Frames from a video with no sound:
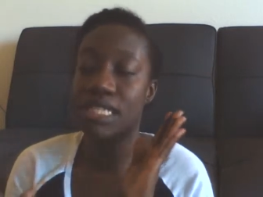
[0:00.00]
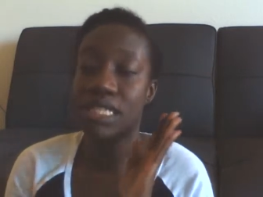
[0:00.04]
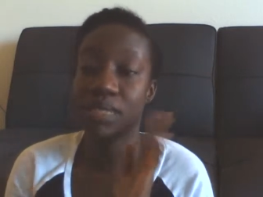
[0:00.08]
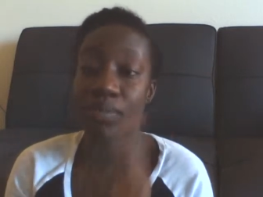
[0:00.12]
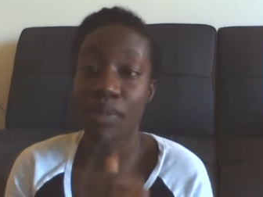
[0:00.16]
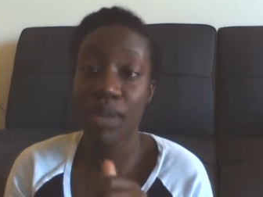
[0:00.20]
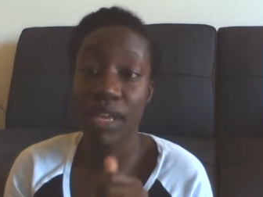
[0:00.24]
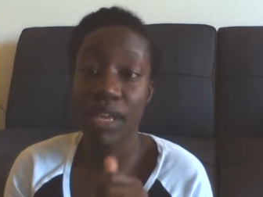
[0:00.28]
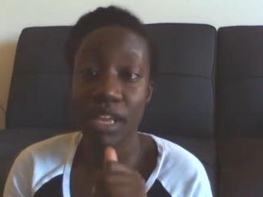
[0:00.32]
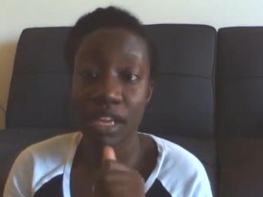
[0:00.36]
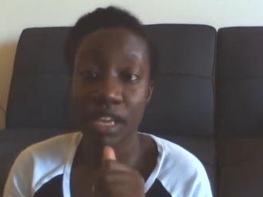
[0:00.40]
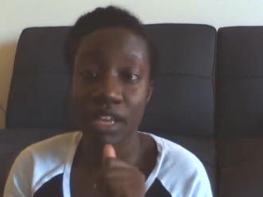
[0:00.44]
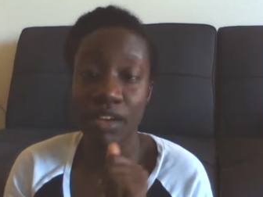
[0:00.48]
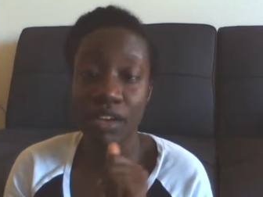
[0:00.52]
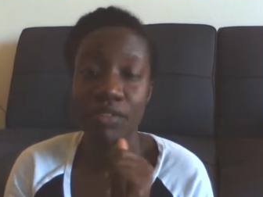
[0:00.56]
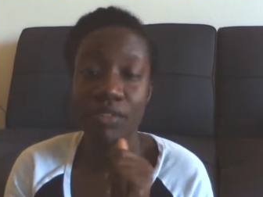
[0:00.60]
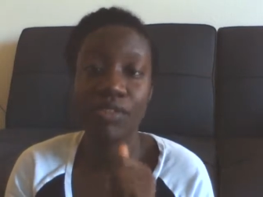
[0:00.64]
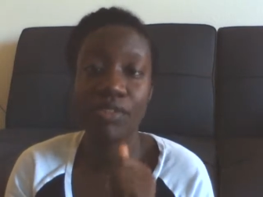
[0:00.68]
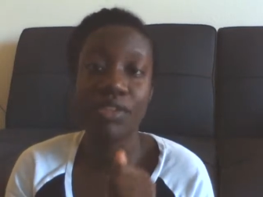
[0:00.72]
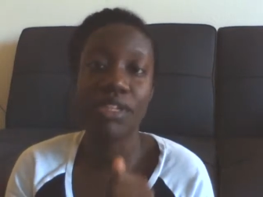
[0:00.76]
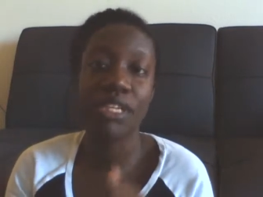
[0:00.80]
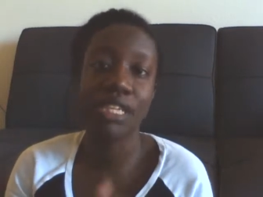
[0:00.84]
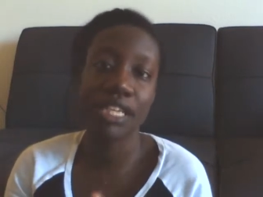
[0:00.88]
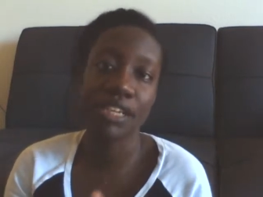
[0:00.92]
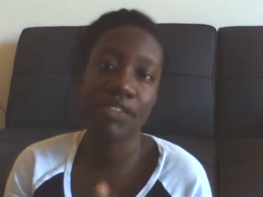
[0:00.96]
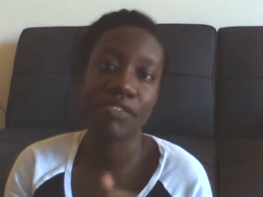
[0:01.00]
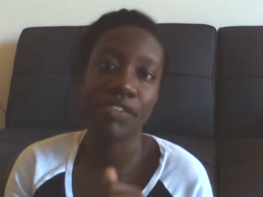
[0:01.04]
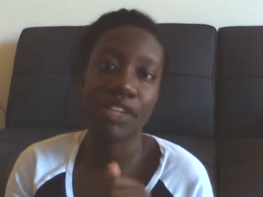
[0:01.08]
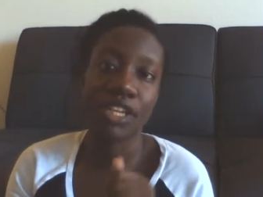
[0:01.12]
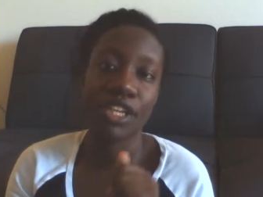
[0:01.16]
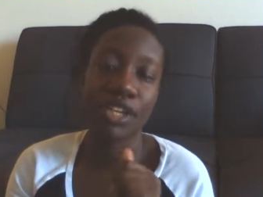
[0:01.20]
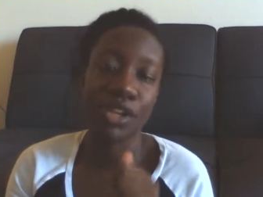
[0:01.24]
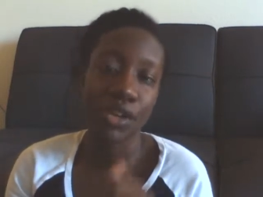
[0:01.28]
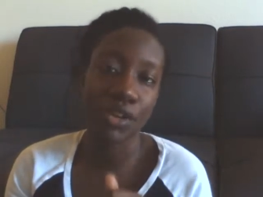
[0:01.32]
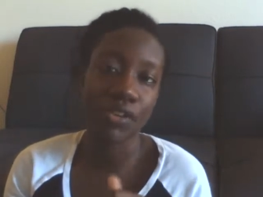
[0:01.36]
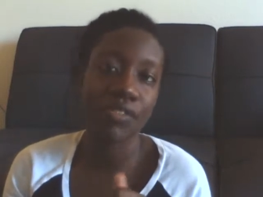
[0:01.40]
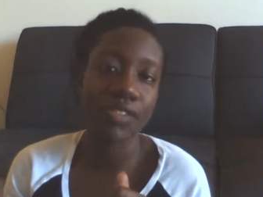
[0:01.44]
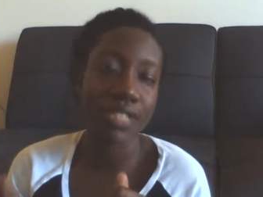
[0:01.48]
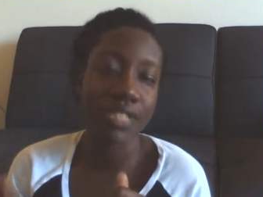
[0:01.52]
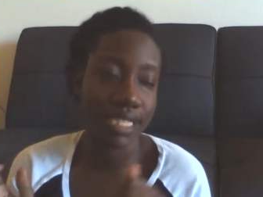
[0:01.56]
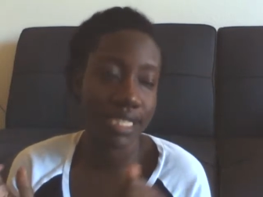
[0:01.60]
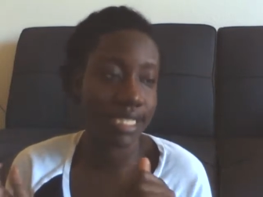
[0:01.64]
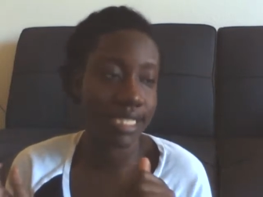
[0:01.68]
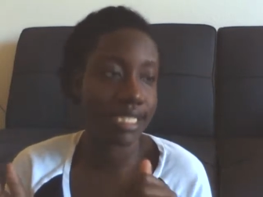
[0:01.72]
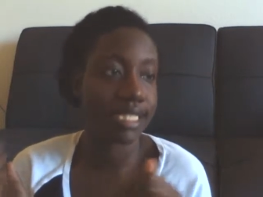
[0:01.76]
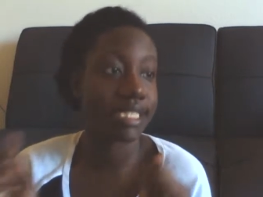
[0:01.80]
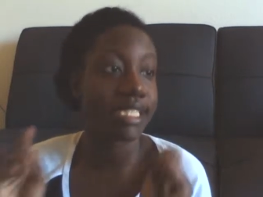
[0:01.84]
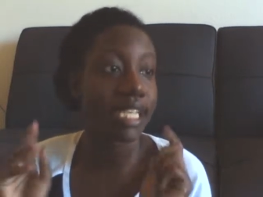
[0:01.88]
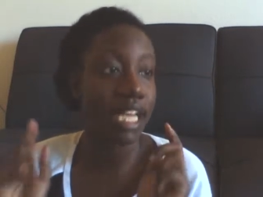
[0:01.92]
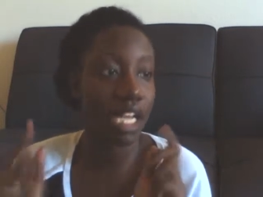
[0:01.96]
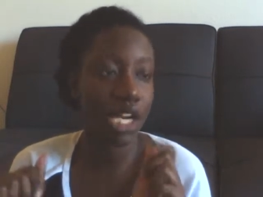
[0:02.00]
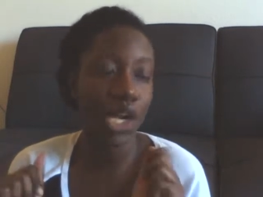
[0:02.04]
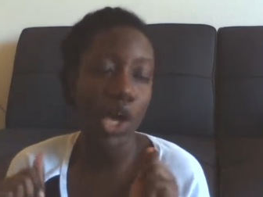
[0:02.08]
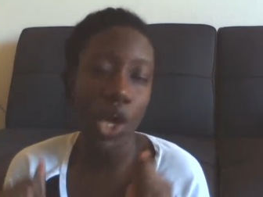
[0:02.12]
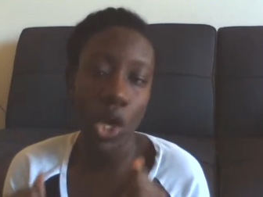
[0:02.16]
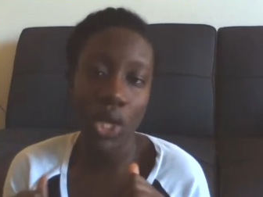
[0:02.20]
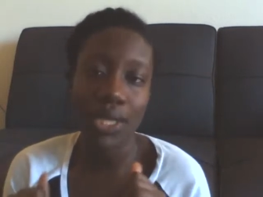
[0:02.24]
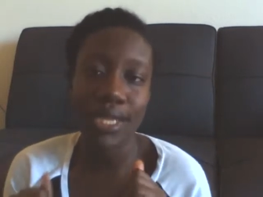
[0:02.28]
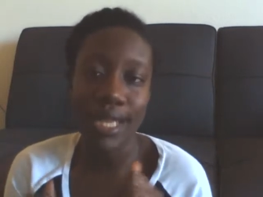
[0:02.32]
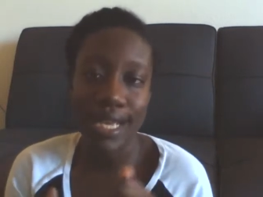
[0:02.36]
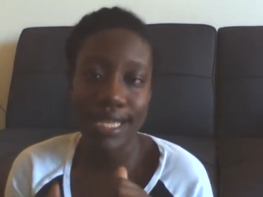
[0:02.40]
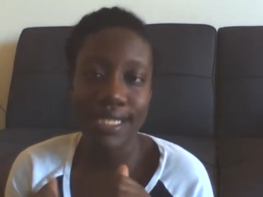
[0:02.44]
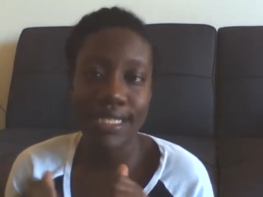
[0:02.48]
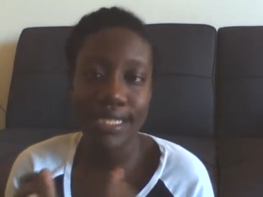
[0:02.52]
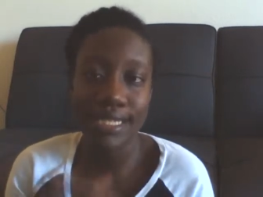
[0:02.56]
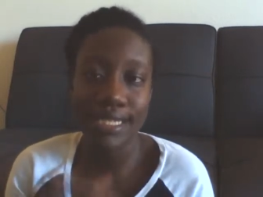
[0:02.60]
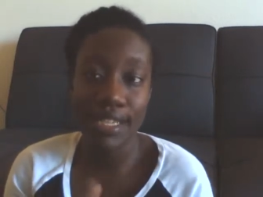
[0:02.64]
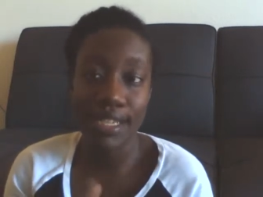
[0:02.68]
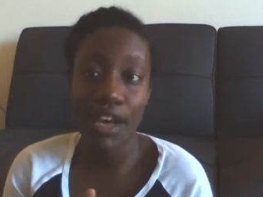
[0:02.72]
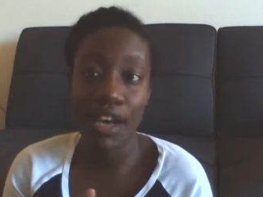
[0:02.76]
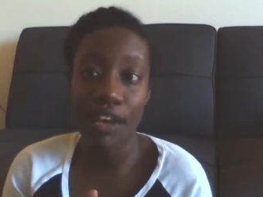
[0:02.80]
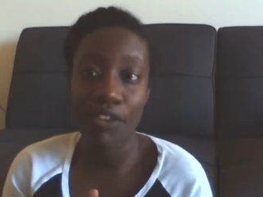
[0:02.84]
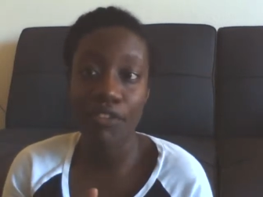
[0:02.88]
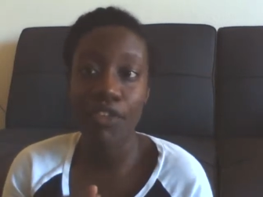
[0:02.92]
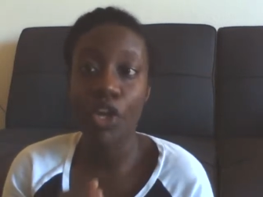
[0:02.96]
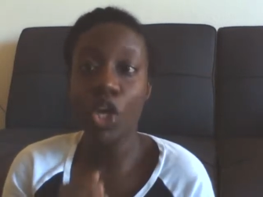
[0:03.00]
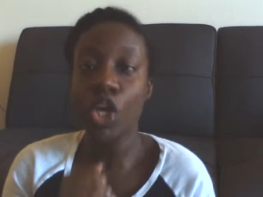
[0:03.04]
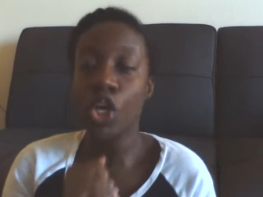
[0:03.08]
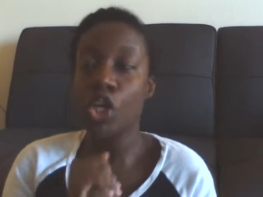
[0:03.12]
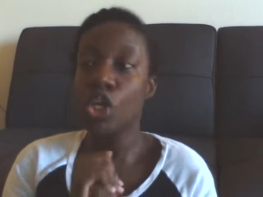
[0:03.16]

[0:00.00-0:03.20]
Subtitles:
Speaking of relief and nervousness and all that stuff,